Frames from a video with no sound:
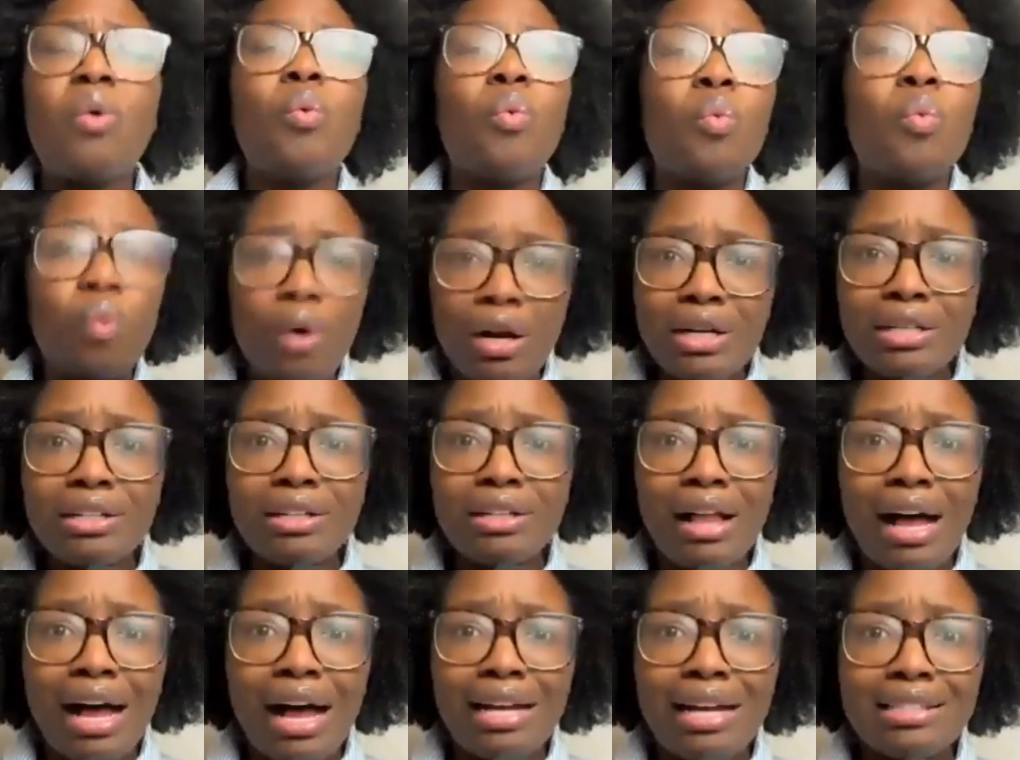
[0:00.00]
One
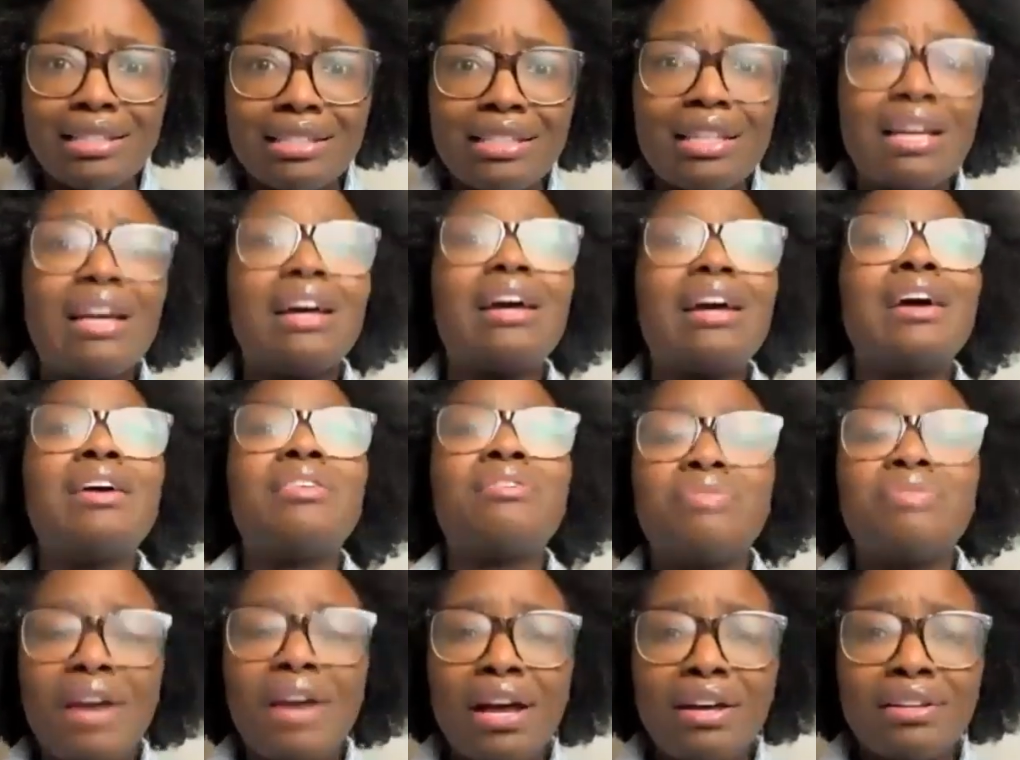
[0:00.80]
class,
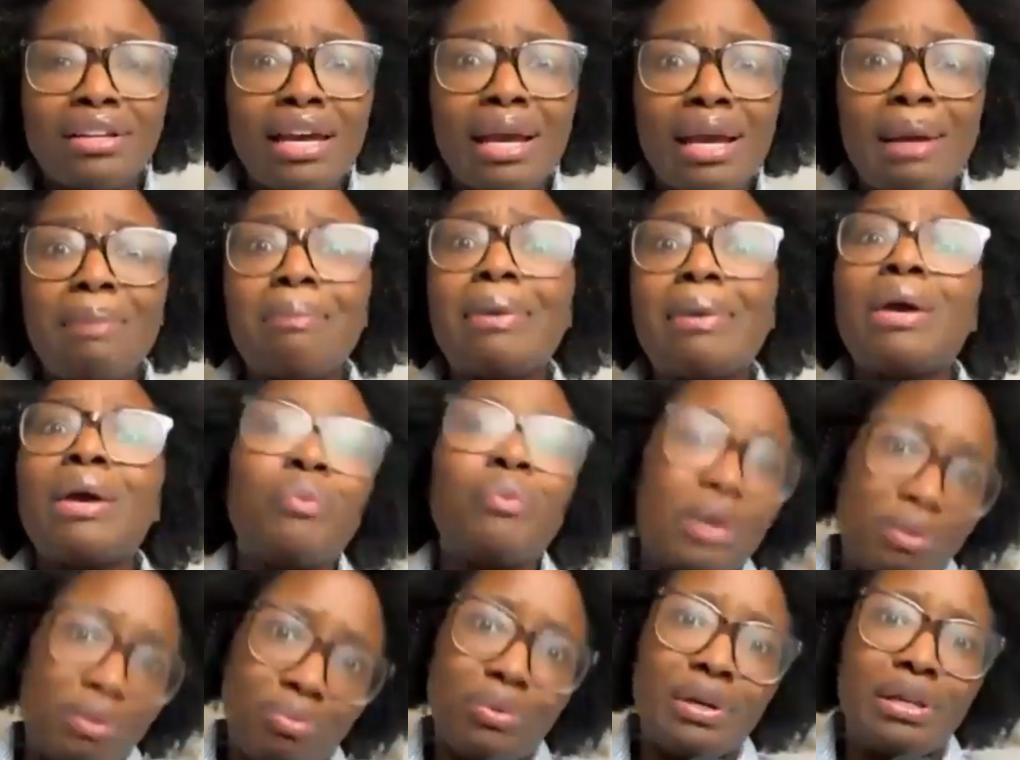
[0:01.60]
failed it by
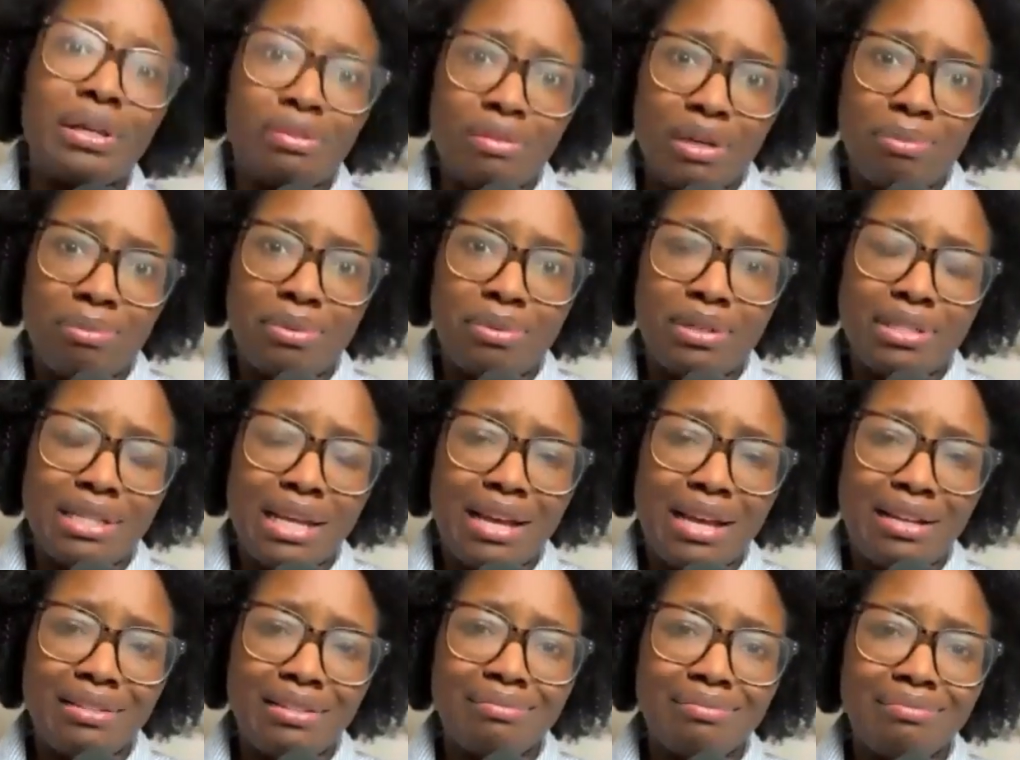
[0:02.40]
one point three
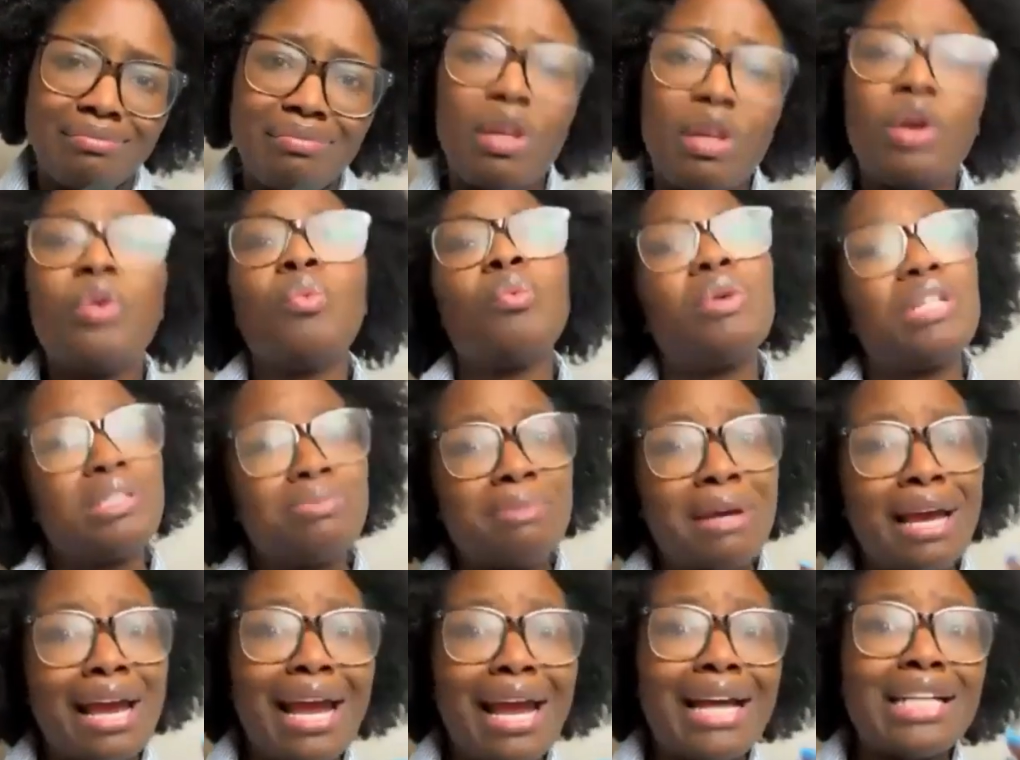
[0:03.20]
percent, which
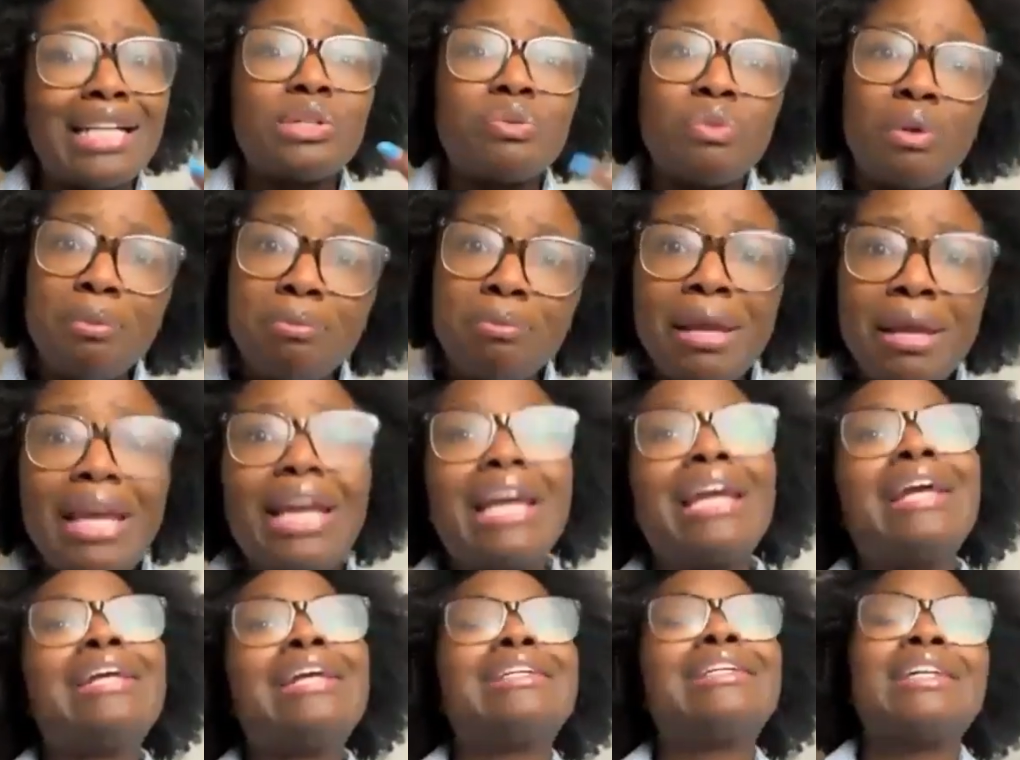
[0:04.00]
meant I had to
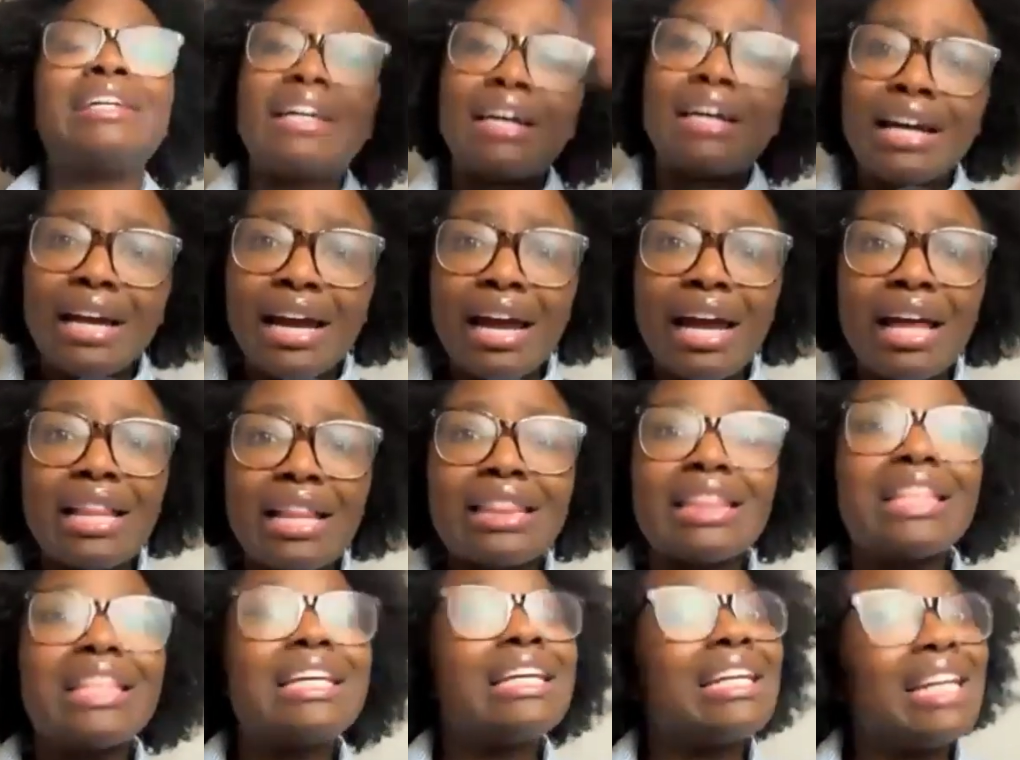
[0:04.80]
repeat
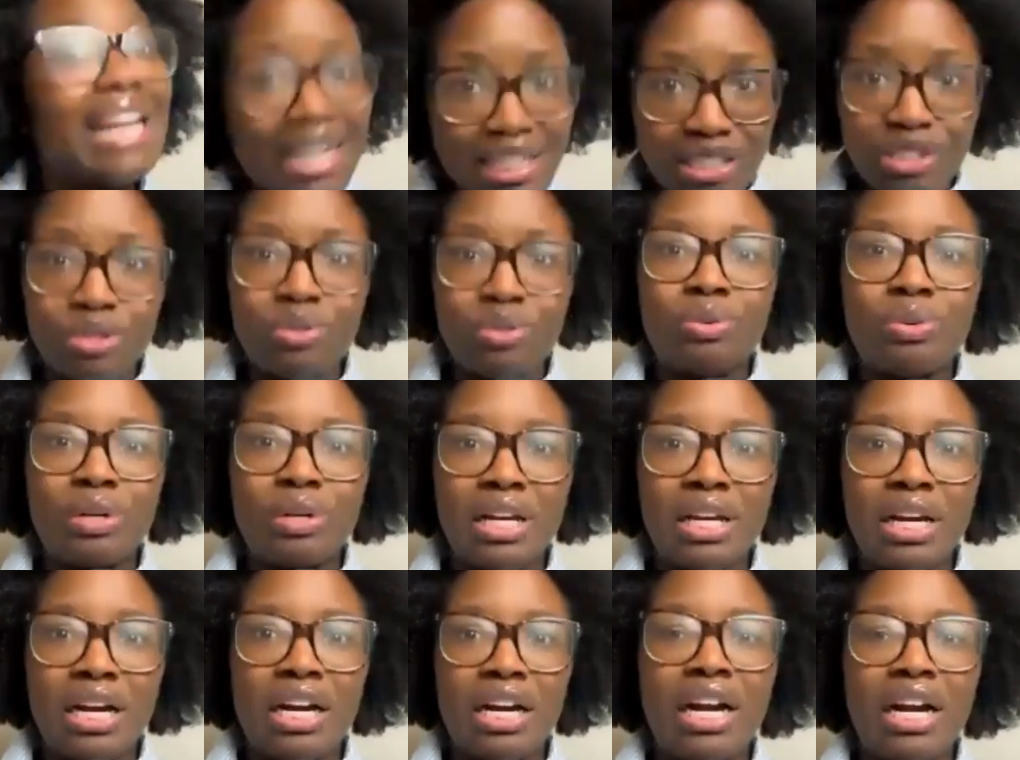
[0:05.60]
the next school
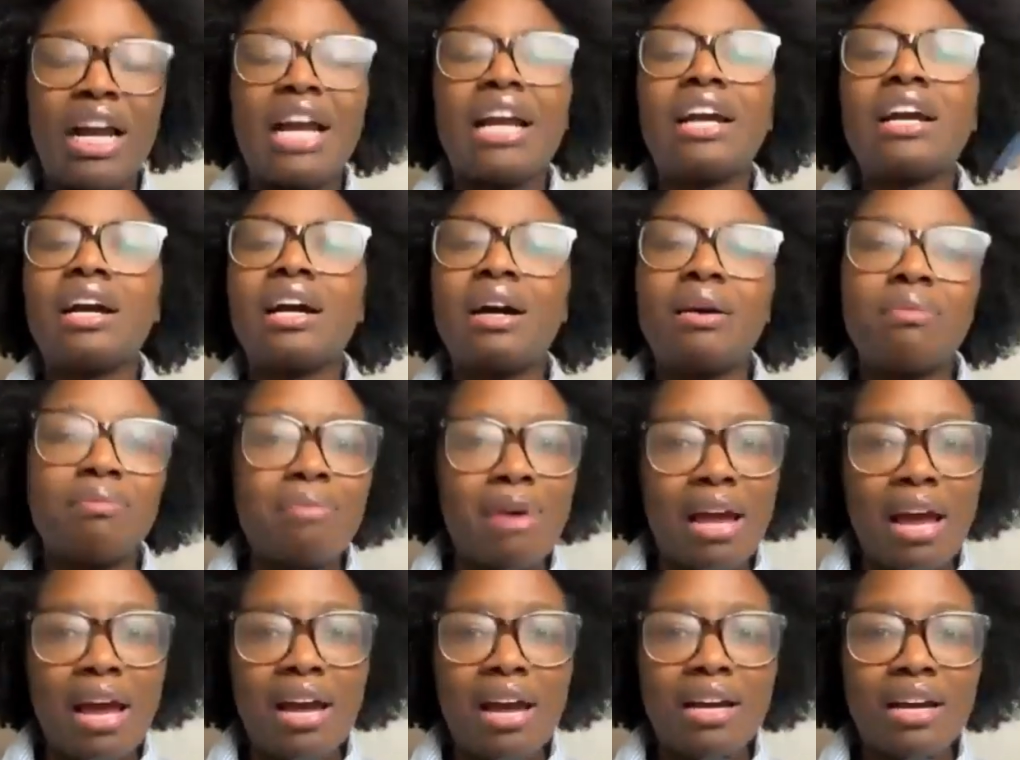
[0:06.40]
year and come
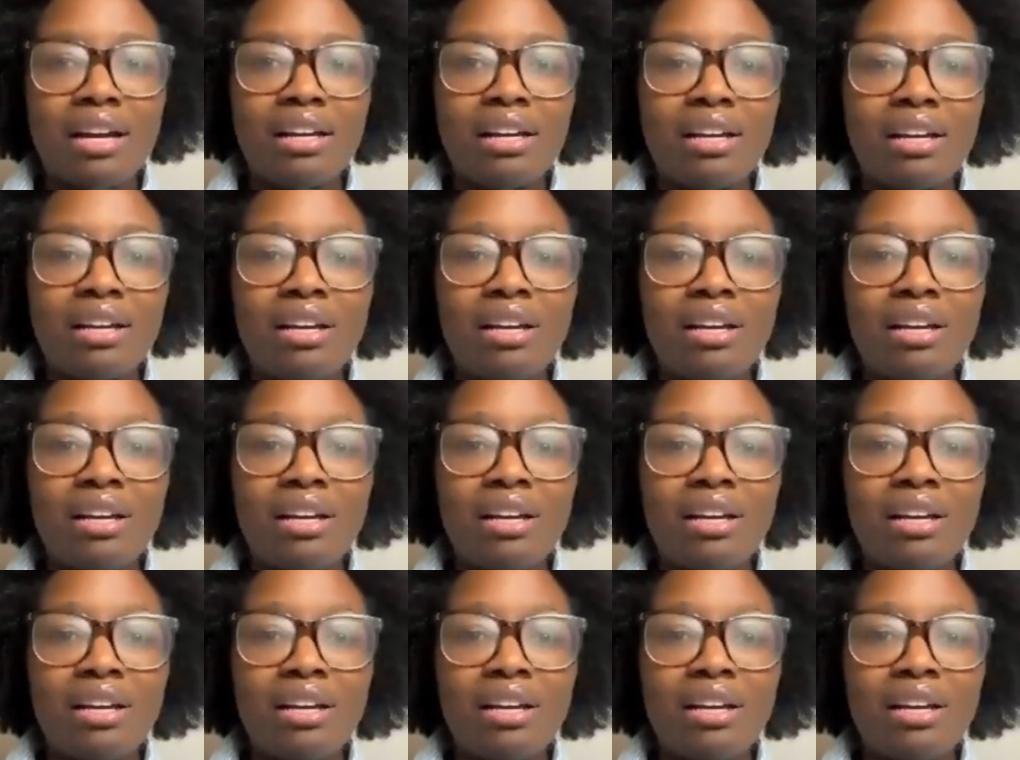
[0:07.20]
back.